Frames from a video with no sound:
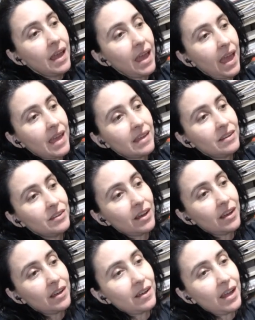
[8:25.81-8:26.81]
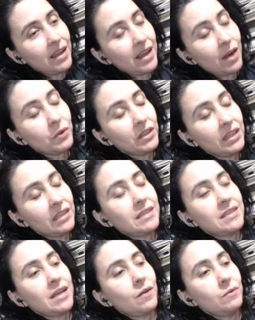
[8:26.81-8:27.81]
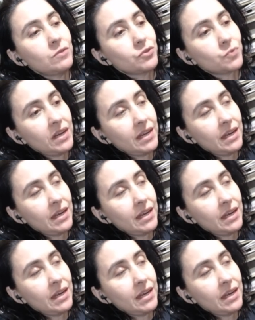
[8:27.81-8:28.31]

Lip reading: And I really liked how he was written.